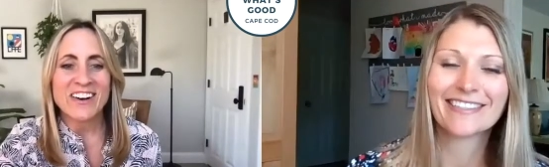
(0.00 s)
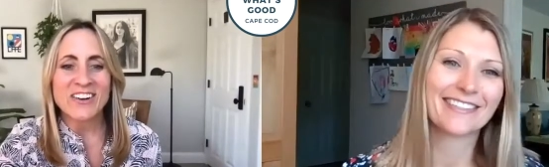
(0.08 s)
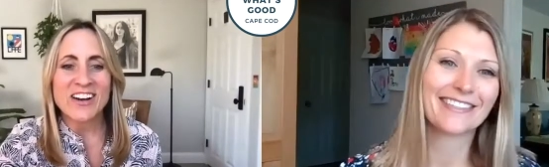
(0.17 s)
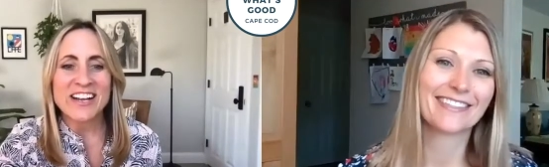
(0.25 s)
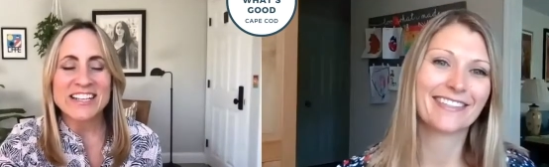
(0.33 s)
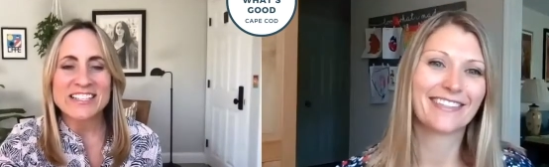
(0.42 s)
Speaker 1: All
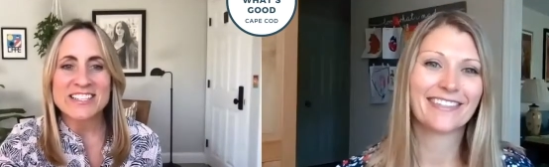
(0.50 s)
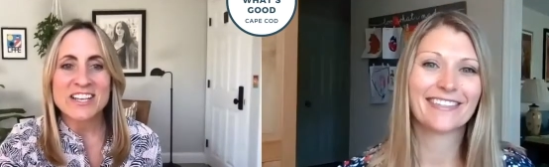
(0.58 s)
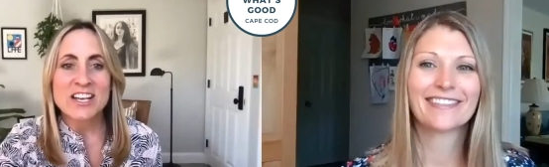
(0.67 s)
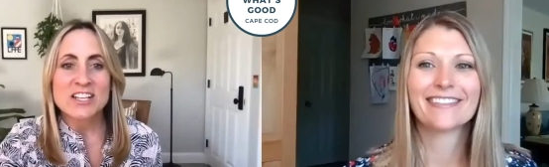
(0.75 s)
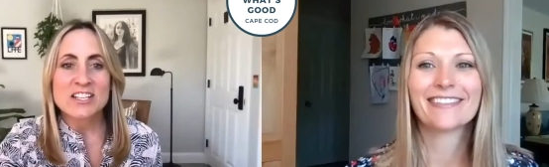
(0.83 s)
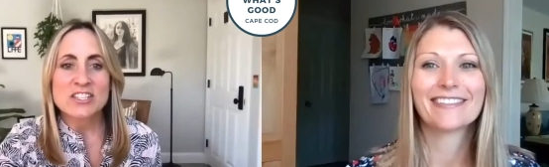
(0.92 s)
right.
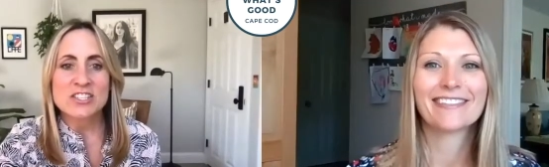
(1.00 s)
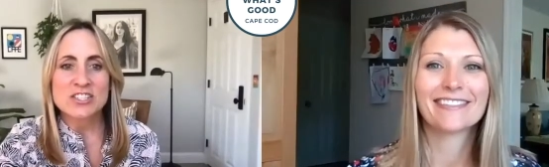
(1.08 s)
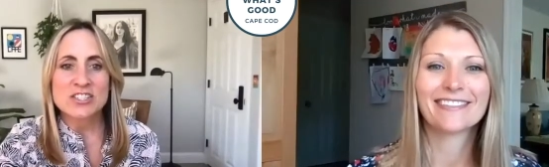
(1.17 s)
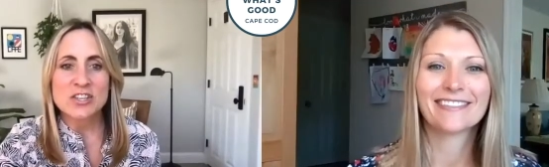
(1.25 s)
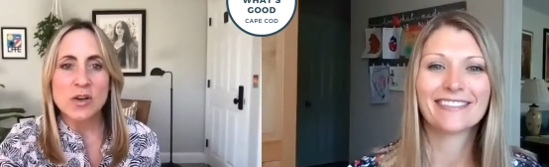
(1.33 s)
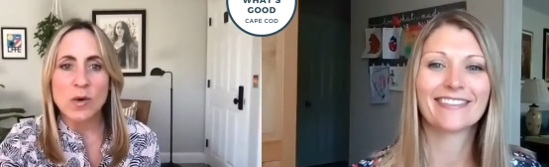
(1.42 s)

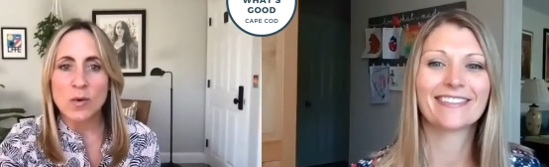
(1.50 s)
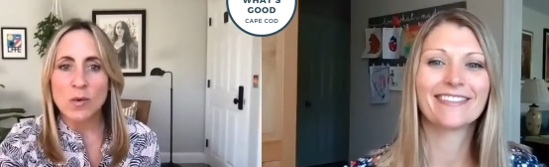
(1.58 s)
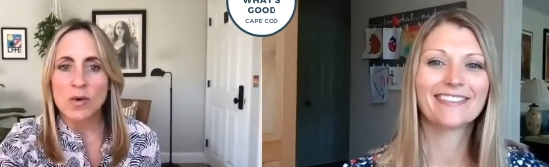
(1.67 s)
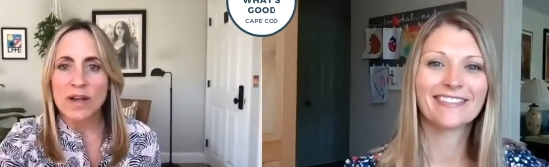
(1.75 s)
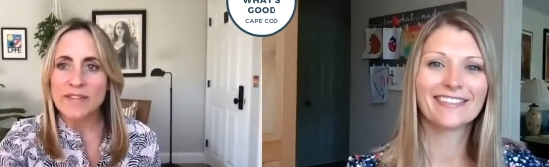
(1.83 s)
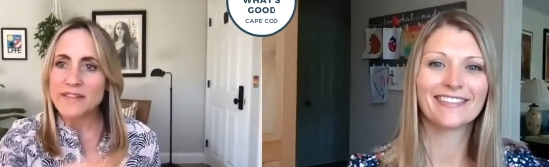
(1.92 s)

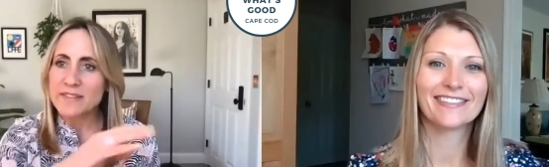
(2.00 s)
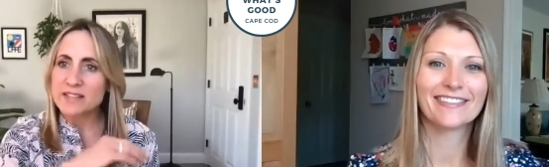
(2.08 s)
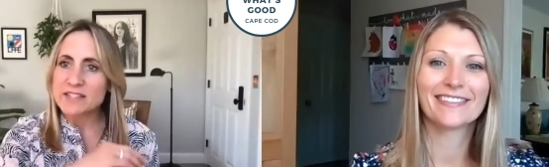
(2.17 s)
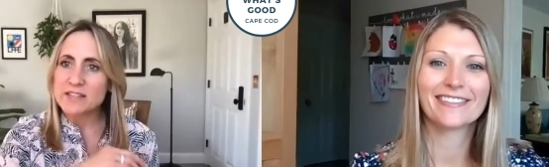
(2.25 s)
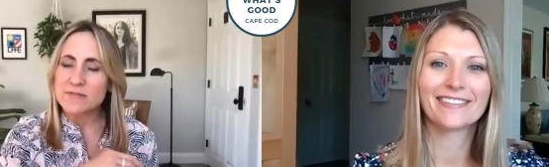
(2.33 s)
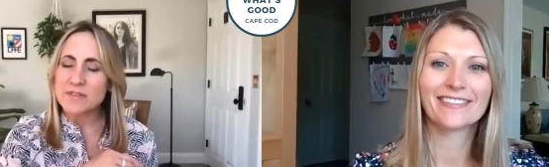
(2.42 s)
So I think
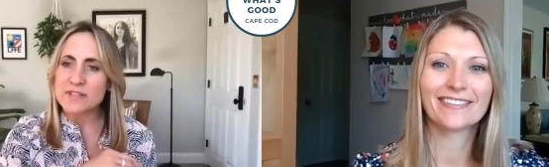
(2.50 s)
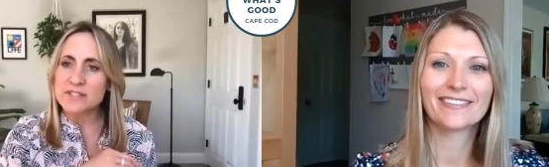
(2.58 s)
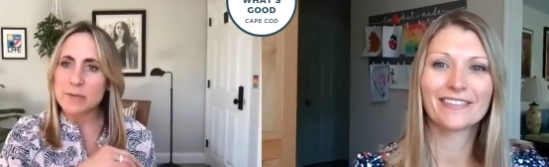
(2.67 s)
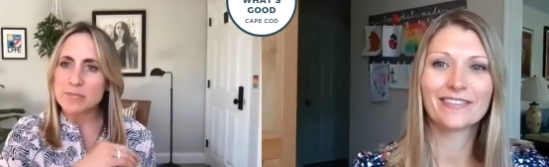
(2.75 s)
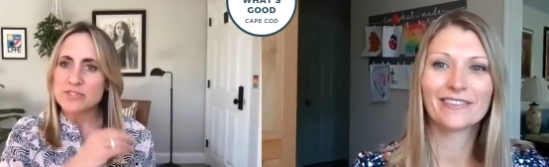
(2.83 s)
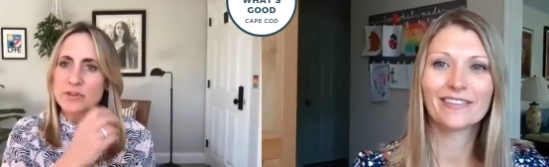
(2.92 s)
that's it for this
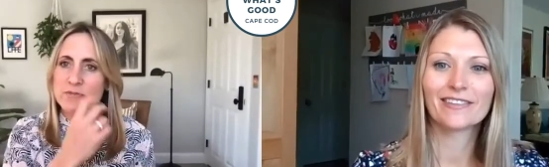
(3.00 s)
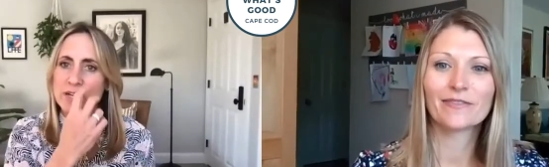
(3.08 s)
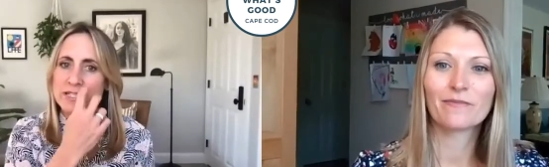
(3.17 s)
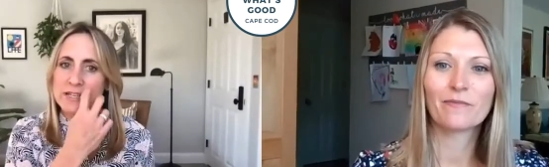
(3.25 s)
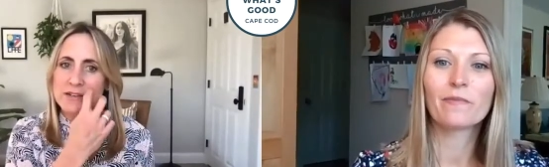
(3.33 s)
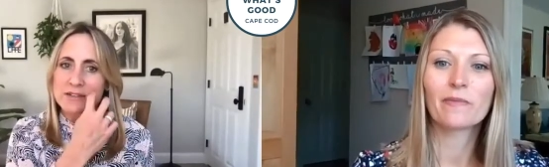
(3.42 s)
episode,
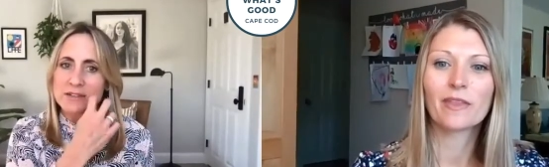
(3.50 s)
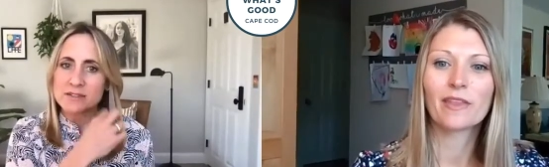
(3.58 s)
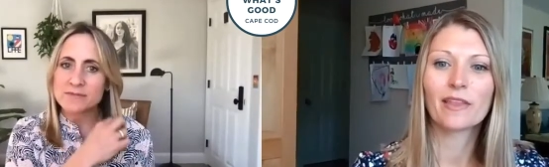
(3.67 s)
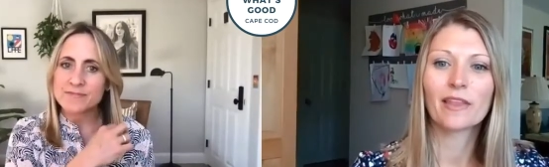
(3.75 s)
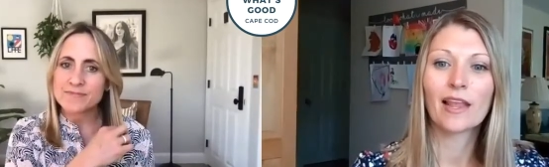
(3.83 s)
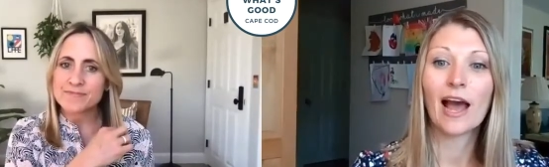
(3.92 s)
right, Sarah?
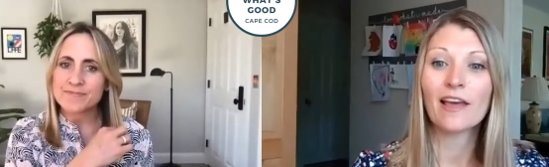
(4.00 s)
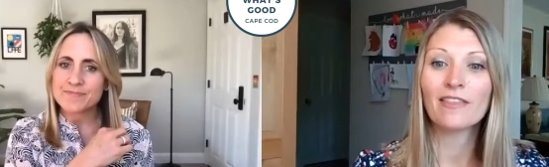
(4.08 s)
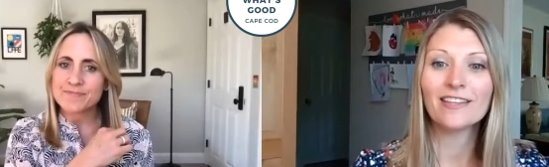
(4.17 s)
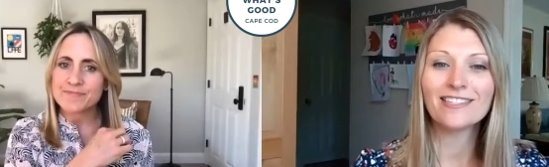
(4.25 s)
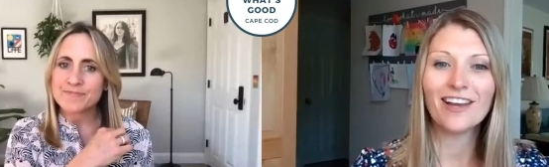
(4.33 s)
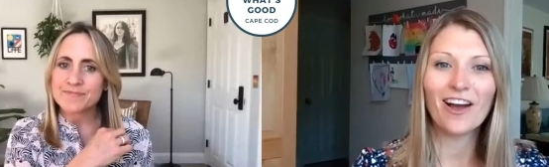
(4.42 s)
I
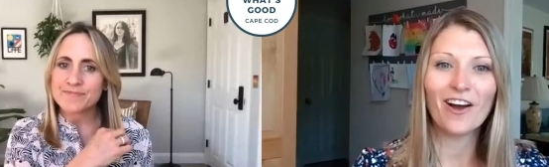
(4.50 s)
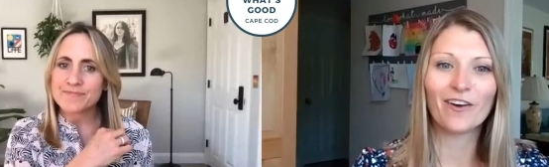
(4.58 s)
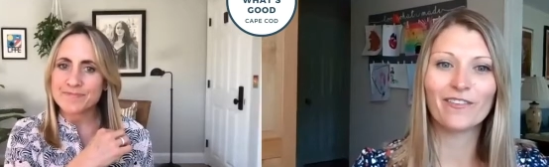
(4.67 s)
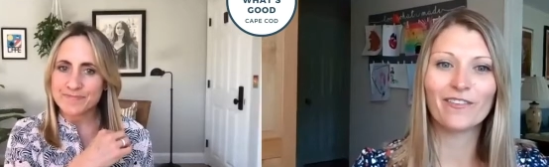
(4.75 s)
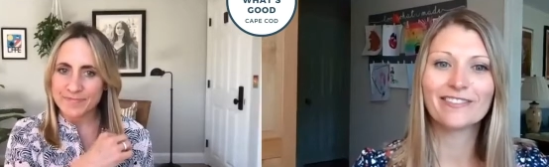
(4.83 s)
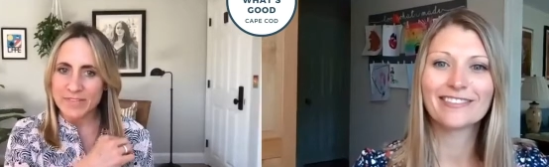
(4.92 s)
think so.
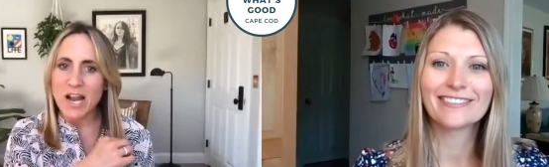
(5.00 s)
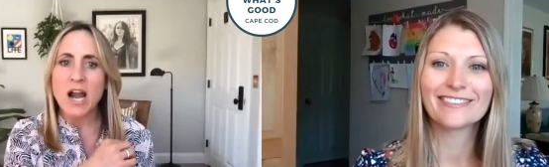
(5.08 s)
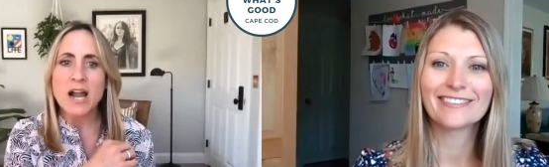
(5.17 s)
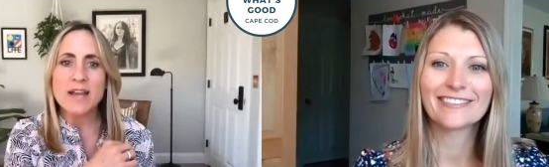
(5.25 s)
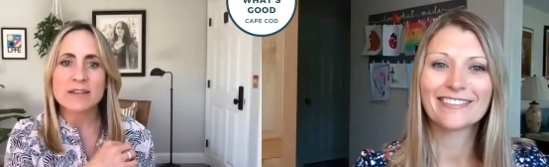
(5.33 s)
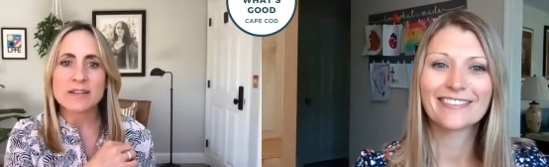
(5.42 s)
All
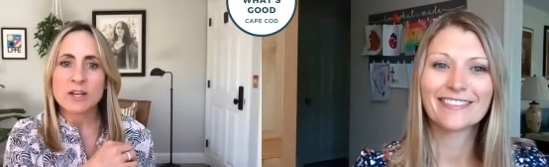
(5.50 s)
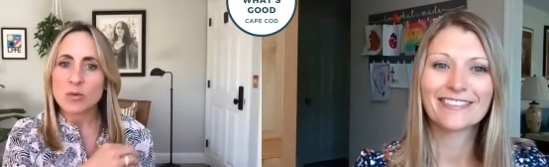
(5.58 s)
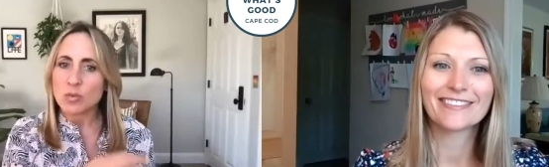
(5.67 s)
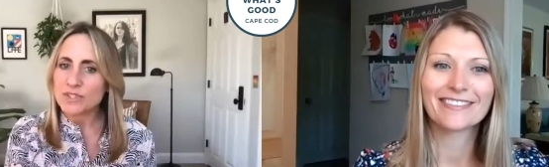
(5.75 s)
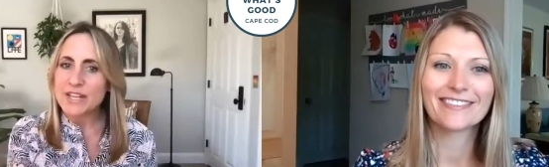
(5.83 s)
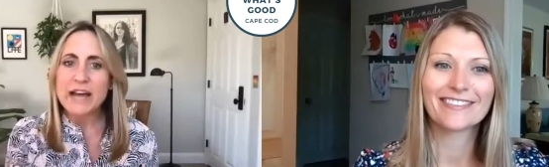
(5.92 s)
right.
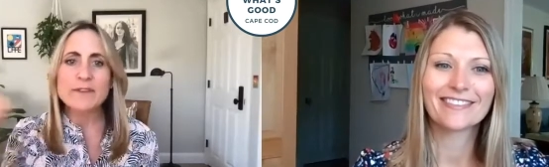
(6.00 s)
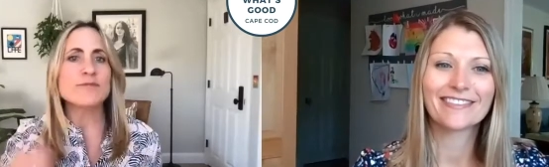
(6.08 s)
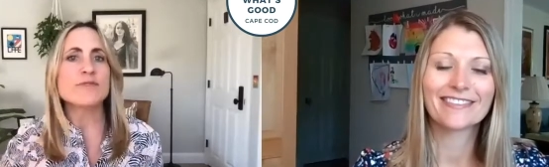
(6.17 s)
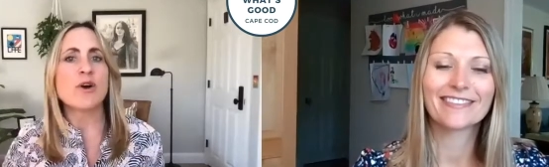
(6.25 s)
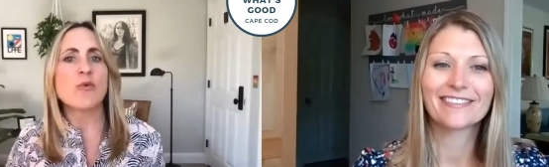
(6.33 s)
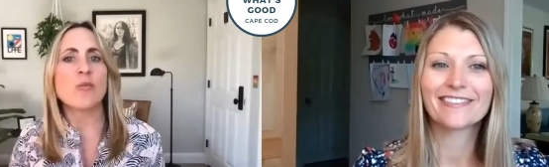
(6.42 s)
Well, now
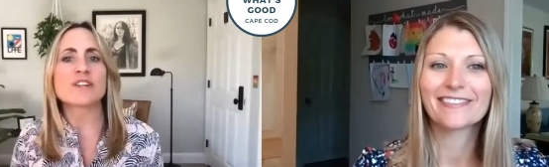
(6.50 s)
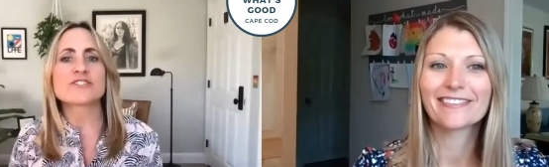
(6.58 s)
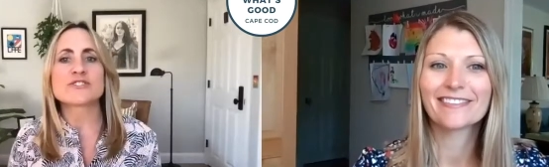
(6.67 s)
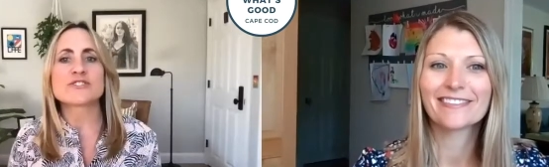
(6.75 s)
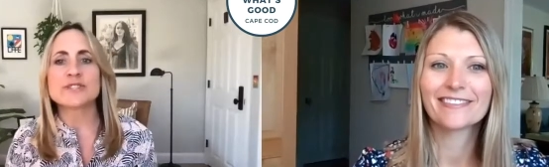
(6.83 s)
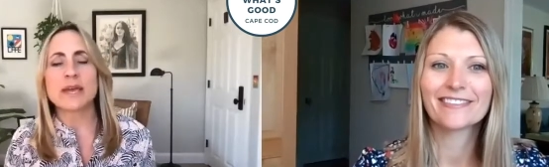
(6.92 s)
you know
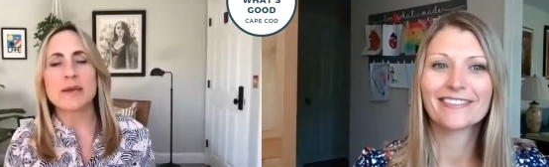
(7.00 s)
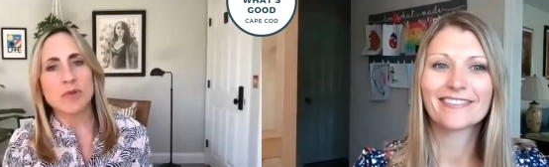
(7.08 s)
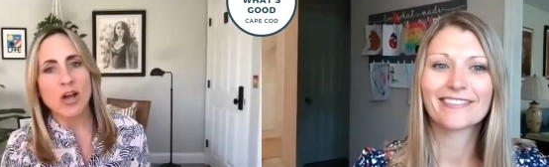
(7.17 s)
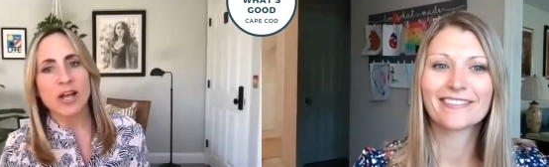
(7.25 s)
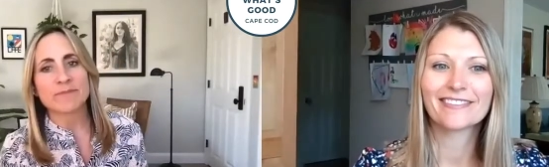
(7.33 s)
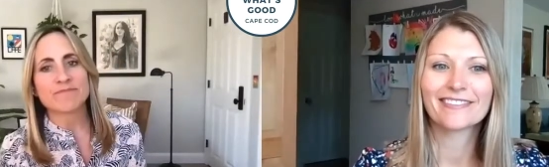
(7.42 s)
what's good Cape
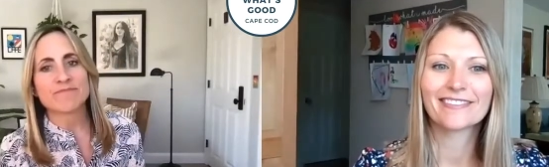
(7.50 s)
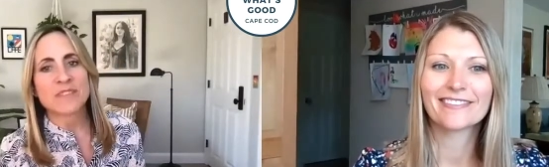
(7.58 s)
Cod.